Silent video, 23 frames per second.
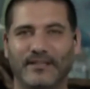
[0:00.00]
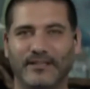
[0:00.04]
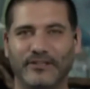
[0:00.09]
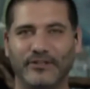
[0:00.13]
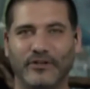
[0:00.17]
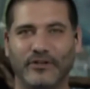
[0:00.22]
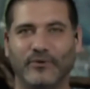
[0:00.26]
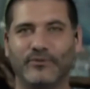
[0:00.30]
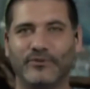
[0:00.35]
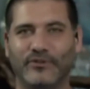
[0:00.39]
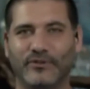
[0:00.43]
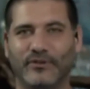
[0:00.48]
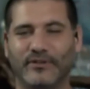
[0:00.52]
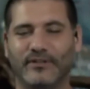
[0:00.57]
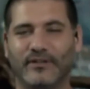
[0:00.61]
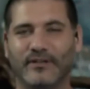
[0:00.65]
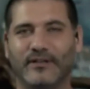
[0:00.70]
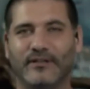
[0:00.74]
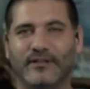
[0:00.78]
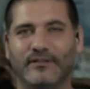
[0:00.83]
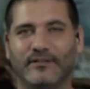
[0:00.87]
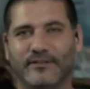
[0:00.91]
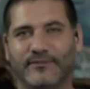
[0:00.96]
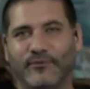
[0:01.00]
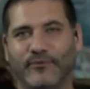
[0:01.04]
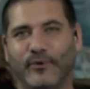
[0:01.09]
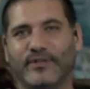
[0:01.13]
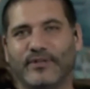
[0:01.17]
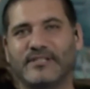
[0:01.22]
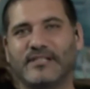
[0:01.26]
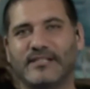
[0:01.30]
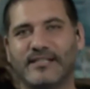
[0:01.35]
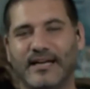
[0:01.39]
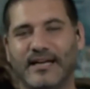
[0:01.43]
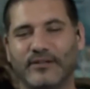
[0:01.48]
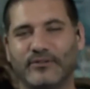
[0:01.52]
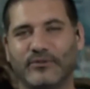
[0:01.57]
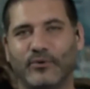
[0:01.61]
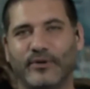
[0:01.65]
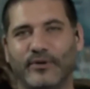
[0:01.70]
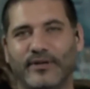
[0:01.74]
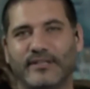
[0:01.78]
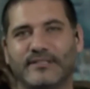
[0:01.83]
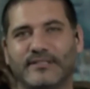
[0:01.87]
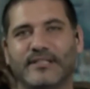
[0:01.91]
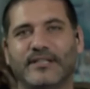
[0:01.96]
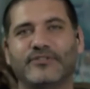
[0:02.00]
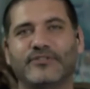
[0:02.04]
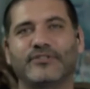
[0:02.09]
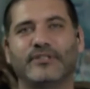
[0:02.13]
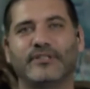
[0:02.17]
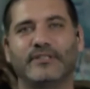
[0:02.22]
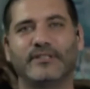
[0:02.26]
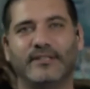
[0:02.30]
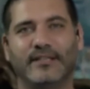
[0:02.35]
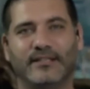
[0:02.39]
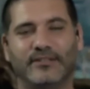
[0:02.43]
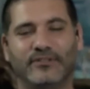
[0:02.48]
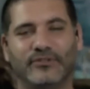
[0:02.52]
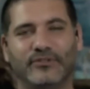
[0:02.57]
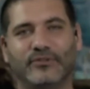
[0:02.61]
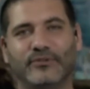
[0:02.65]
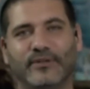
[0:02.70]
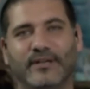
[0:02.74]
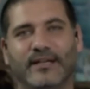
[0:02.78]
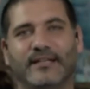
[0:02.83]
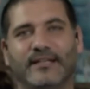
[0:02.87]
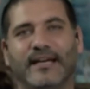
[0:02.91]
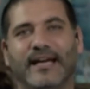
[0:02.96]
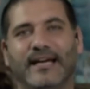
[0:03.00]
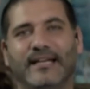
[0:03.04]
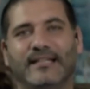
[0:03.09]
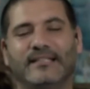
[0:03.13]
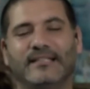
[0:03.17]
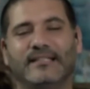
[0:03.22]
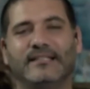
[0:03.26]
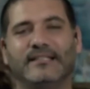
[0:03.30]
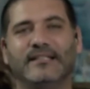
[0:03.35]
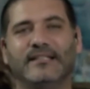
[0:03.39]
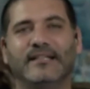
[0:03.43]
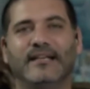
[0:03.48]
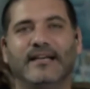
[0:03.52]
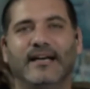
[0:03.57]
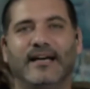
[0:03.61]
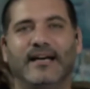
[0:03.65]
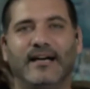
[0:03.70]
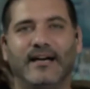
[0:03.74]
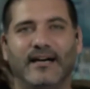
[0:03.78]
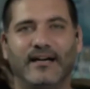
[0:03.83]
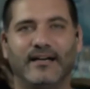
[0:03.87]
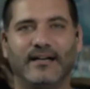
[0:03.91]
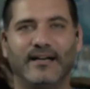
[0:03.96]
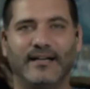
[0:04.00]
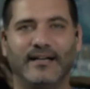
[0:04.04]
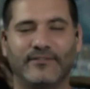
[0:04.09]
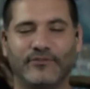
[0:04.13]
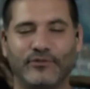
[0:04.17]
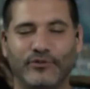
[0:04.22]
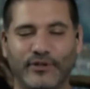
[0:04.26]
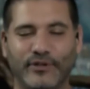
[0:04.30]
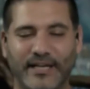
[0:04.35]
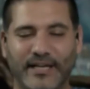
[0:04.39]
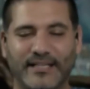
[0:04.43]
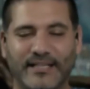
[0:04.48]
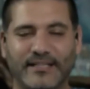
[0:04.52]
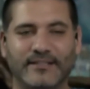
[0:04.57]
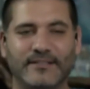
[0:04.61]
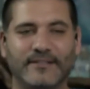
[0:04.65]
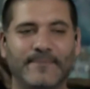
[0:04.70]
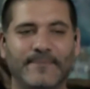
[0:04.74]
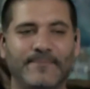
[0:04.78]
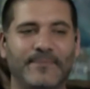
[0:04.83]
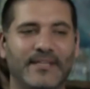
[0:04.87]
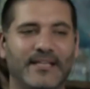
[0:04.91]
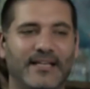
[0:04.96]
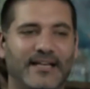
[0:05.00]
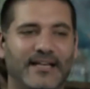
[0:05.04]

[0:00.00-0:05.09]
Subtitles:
the Voices Out organization that you and Andy have created,